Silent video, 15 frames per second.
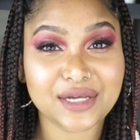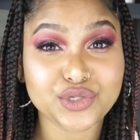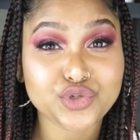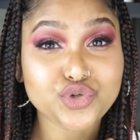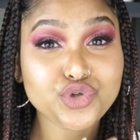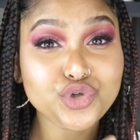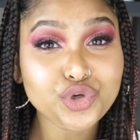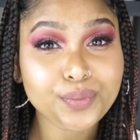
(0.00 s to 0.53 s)
is
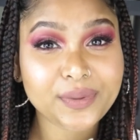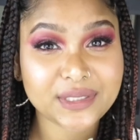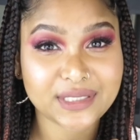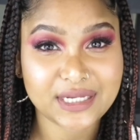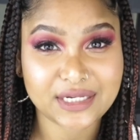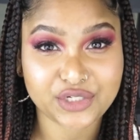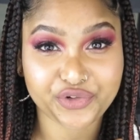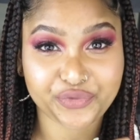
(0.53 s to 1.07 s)

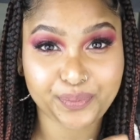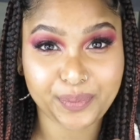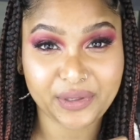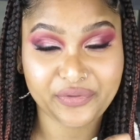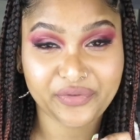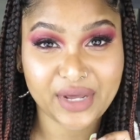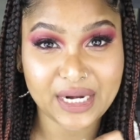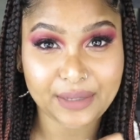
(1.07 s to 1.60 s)
2% of
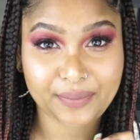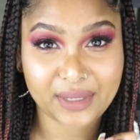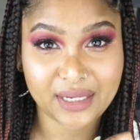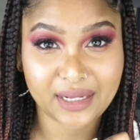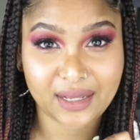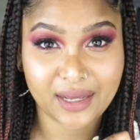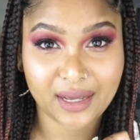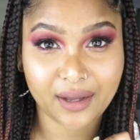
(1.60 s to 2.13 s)
bee venom in
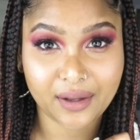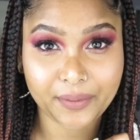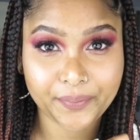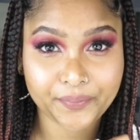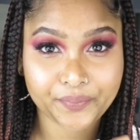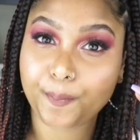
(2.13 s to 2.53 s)
here.